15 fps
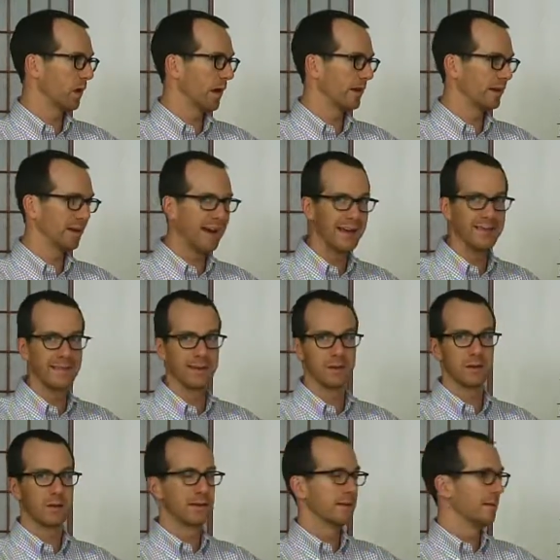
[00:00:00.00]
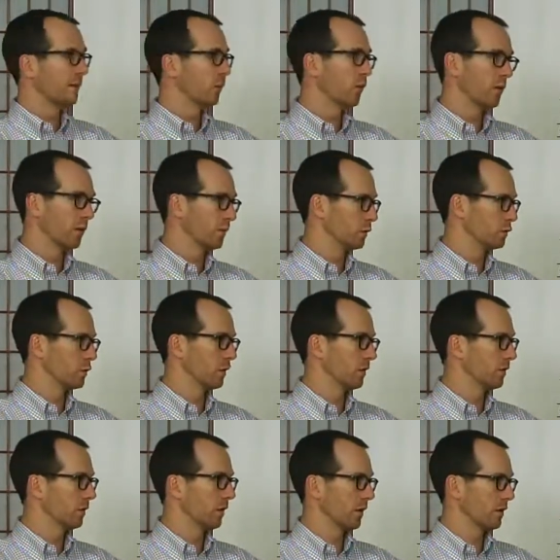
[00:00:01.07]
Pro you know, I think one of the most
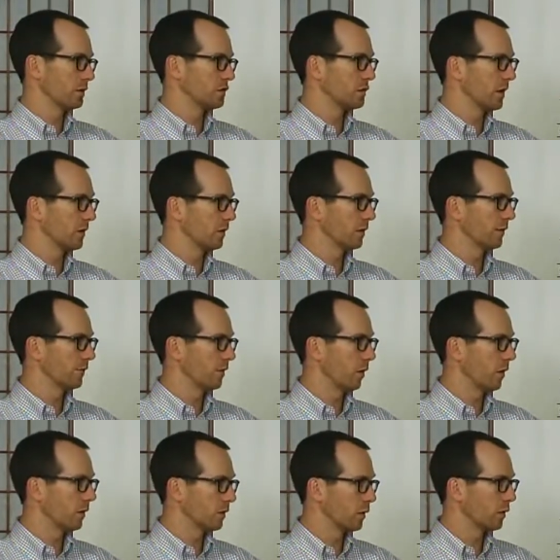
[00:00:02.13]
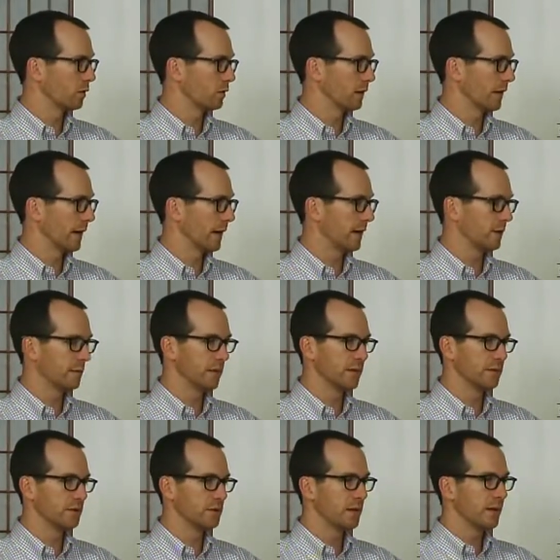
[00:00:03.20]
critical areas generally for our local
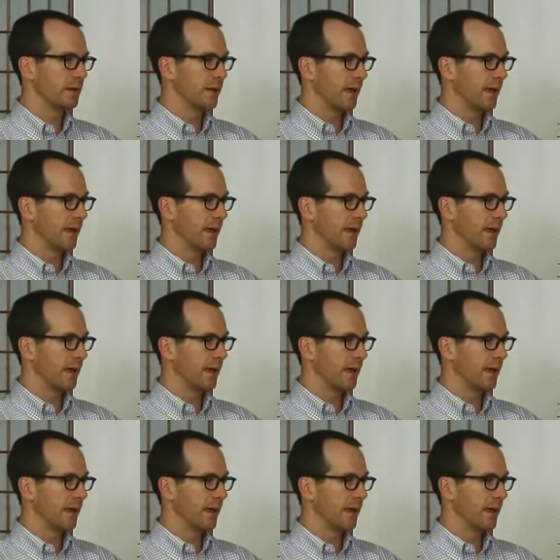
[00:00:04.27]
economy is